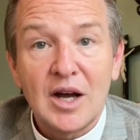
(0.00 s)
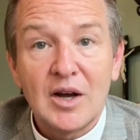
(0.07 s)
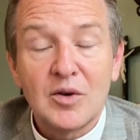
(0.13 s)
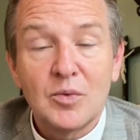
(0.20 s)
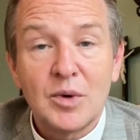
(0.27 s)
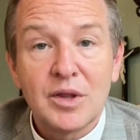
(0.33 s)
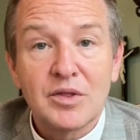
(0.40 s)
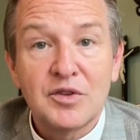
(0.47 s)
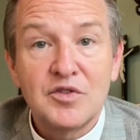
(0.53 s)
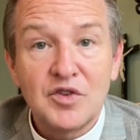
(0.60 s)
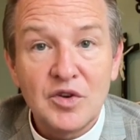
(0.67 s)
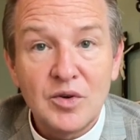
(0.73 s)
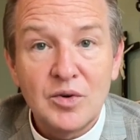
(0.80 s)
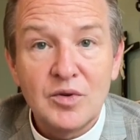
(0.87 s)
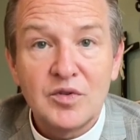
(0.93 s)
with
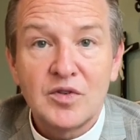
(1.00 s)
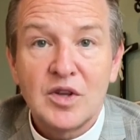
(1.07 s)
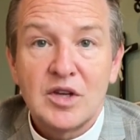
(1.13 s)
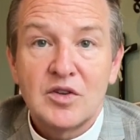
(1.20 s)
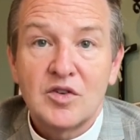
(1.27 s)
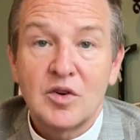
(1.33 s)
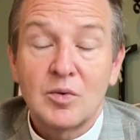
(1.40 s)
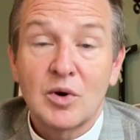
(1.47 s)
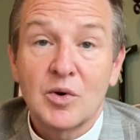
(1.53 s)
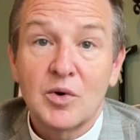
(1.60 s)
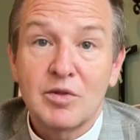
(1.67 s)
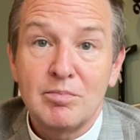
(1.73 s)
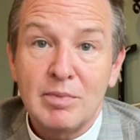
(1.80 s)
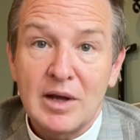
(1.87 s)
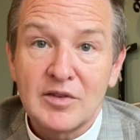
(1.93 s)
Jews, to work
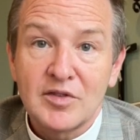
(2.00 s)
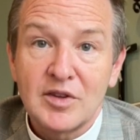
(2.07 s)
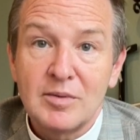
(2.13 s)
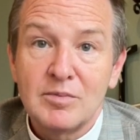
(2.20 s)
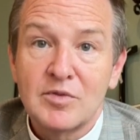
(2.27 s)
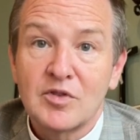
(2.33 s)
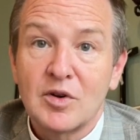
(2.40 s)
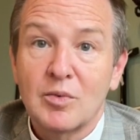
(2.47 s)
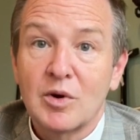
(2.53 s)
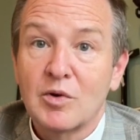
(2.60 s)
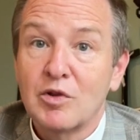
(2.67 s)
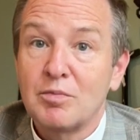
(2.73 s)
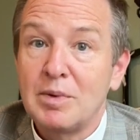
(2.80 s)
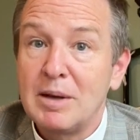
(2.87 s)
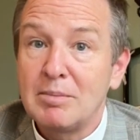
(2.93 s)
with Muslims, to work
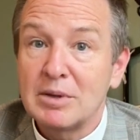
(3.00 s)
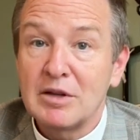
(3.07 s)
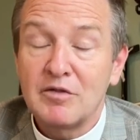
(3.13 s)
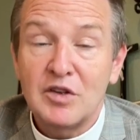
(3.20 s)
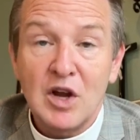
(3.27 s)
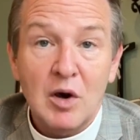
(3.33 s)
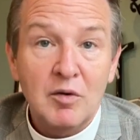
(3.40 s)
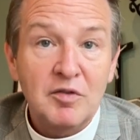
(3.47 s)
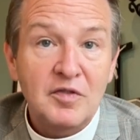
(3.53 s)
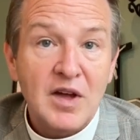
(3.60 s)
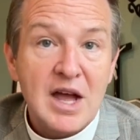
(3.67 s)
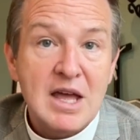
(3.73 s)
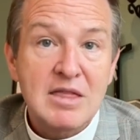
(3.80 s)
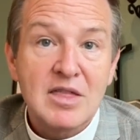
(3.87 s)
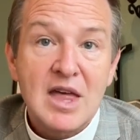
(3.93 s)
with people of no
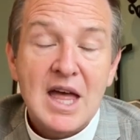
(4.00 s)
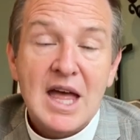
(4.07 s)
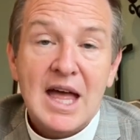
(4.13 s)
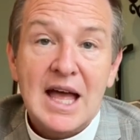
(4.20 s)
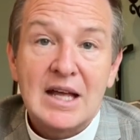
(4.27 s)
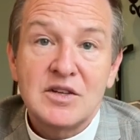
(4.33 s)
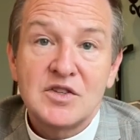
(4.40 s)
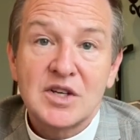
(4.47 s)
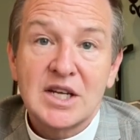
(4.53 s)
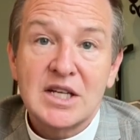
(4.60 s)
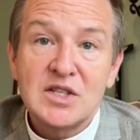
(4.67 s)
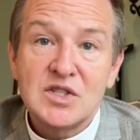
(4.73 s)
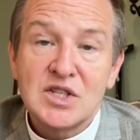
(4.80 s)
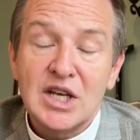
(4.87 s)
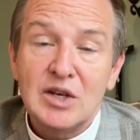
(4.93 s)
faith, and to
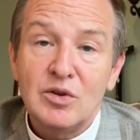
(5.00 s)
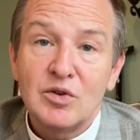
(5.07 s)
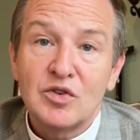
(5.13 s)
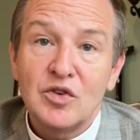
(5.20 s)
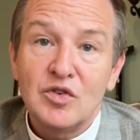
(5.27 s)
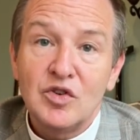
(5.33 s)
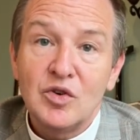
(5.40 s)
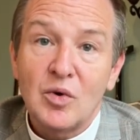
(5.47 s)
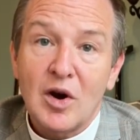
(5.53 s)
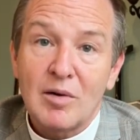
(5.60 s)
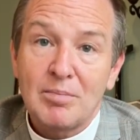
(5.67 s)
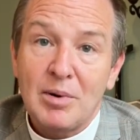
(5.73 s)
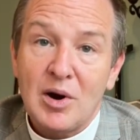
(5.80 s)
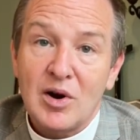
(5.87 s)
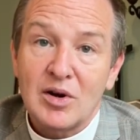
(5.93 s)
continue to do our
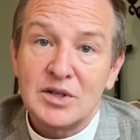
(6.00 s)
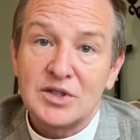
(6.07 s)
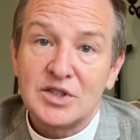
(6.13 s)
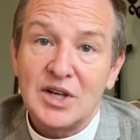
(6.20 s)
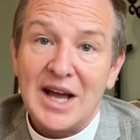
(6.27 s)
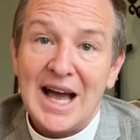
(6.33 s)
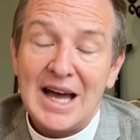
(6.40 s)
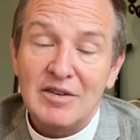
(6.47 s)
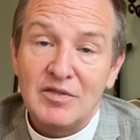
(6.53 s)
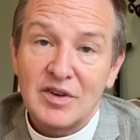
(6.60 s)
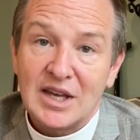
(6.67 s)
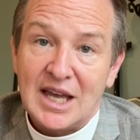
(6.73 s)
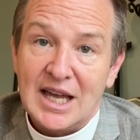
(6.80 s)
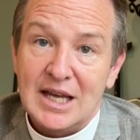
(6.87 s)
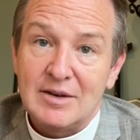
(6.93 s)
part to
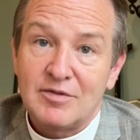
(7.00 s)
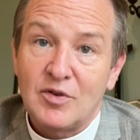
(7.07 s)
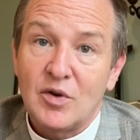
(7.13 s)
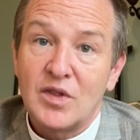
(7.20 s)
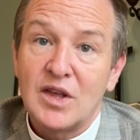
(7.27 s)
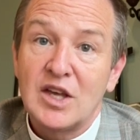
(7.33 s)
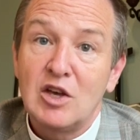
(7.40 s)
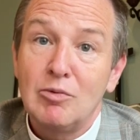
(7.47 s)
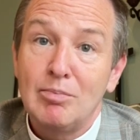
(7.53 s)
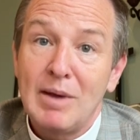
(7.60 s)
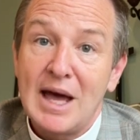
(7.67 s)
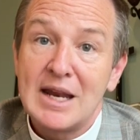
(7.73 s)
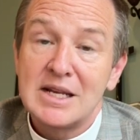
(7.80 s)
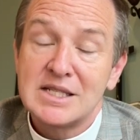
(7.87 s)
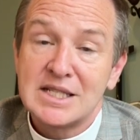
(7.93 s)
advocate for the
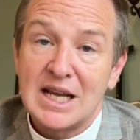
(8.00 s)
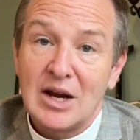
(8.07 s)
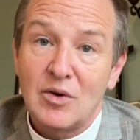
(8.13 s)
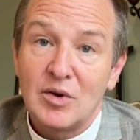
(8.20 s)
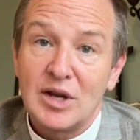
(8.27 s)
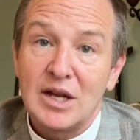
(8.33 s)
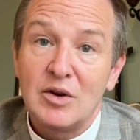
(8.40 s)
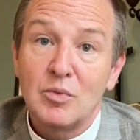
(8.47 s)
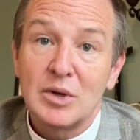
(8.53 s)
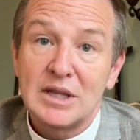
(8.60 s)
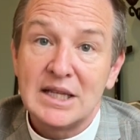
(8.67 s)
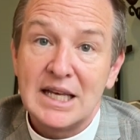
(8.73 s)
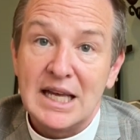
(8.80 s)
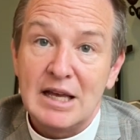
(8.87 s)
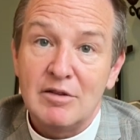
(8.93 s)
humanitarian
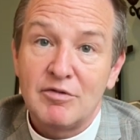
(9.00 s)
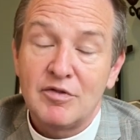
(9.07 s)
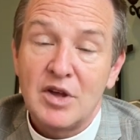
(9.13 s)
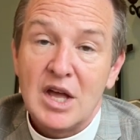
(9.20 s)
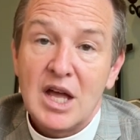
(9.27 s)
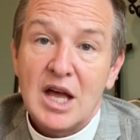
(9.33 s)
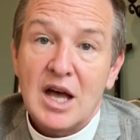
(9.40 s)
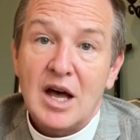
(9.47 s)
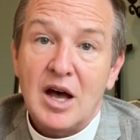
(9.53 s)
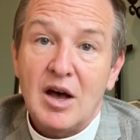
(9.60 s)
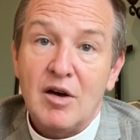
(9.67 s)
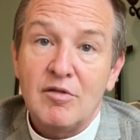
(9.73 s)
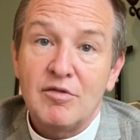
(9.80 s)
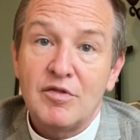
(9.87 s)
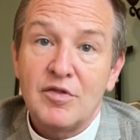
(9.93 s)
relief
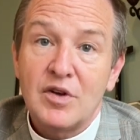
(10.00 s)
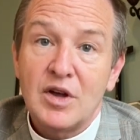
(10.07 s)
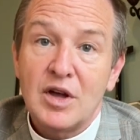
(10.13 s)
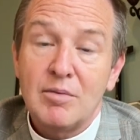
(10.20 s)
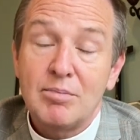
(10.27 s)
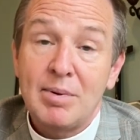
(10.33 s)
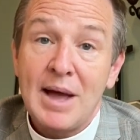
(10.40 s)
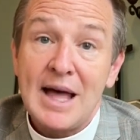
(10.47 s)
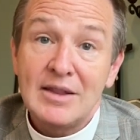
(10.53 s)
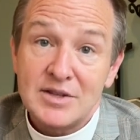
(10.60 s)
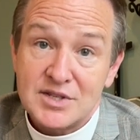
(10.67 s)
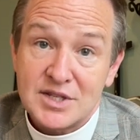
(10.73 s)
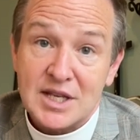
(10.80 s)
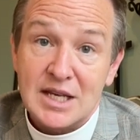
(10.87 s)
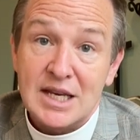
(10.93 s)
of
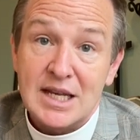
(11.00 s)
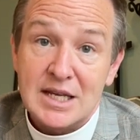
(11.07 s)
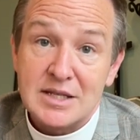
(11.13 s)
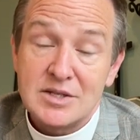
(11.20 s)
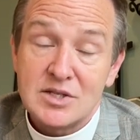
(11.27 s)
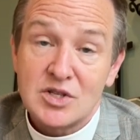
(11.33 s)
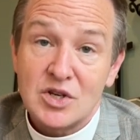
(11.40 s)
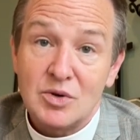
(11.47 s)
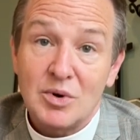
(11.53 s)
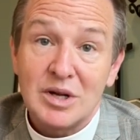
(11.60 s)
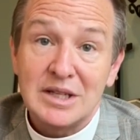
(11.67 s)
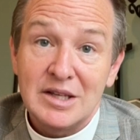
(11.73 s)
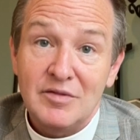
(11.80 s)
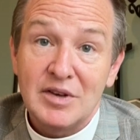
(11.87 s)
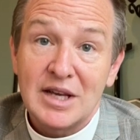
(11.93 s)
Palestinians who are
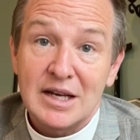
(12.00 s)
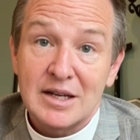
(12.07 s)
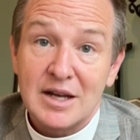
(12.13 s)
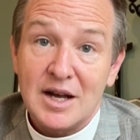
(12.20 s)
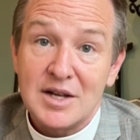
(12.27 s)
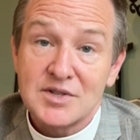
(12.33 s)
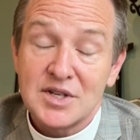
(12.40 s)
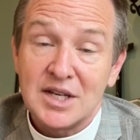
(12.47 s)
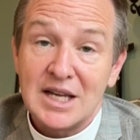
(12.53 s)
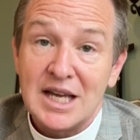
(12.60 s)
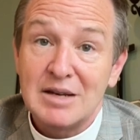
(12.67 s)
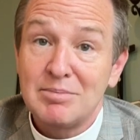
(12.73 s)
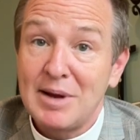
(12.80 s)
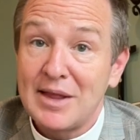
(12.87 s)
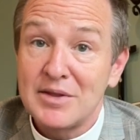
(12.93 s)
living in Gaza
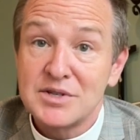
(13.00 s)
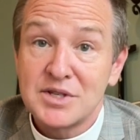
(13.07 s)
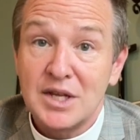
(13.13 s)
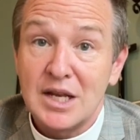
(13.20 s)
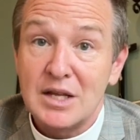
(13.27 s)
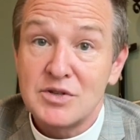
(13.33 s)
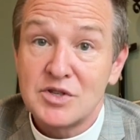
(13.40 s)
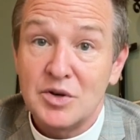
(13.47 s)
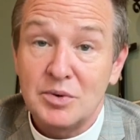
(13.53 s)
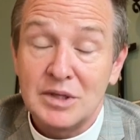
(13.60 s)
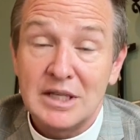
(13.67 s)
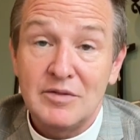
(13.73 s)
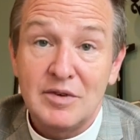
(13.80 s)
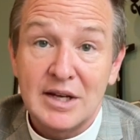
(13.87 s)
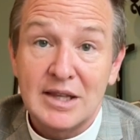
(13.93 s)
and Palestinians who are
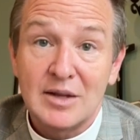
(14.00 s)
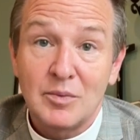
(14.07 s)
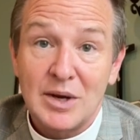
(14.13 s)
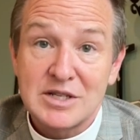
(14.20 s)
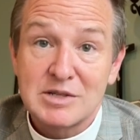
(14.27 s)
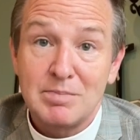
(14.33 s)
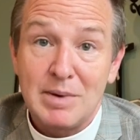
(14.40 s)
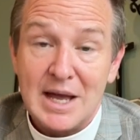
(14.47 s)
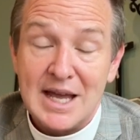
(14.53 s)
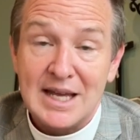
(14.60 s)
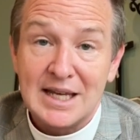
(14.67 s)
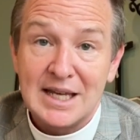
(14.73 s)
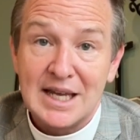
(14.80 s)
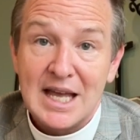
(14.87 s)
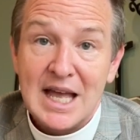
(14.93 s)
living in the West Bank,